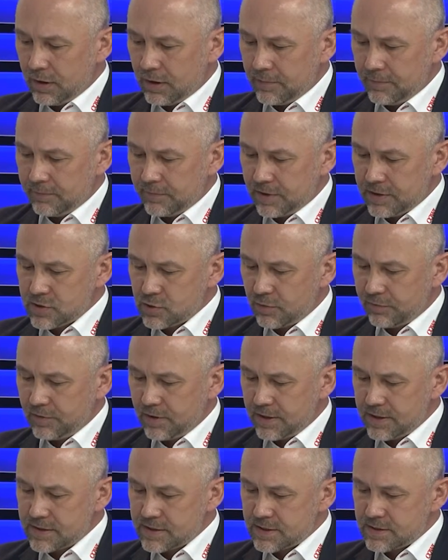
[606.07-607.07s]

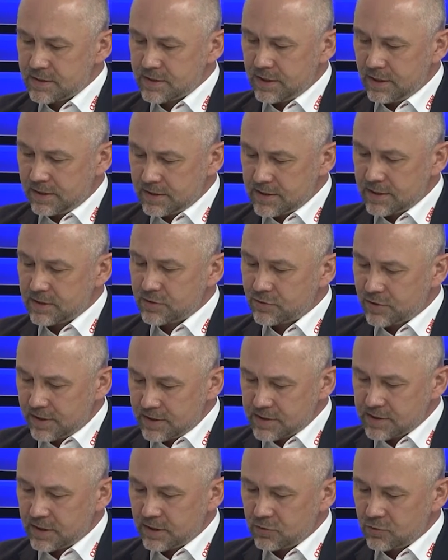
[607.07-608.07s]
insofar it is
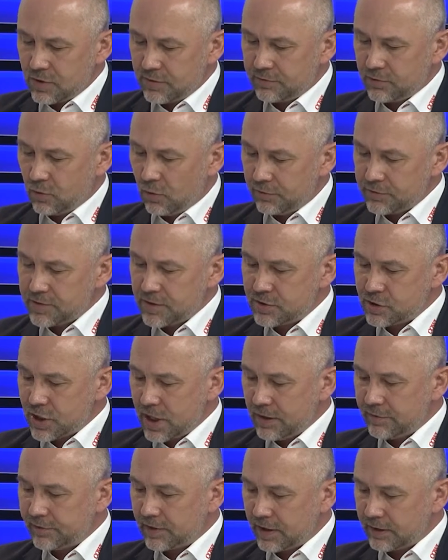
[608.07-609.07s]
interesting to have an
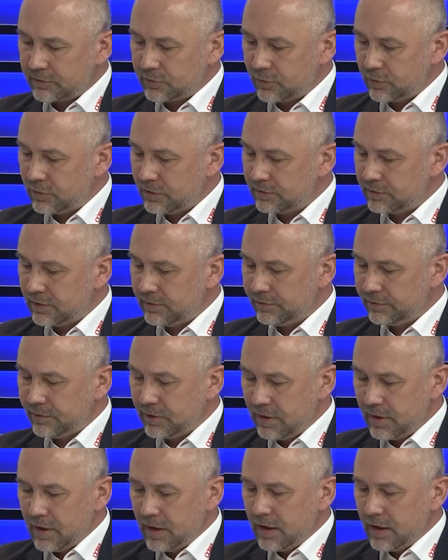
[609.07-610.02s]
off-the-shelf alternative